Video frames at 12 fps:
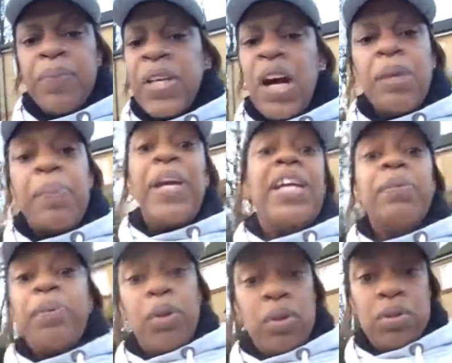young
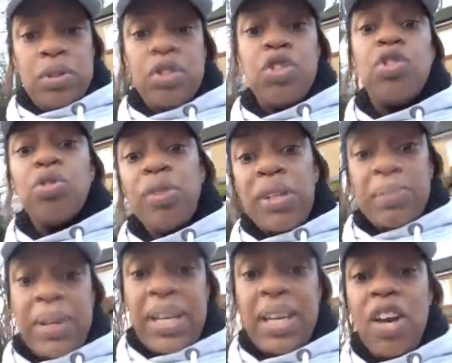people,
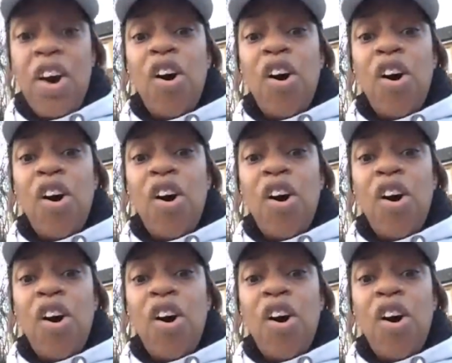join me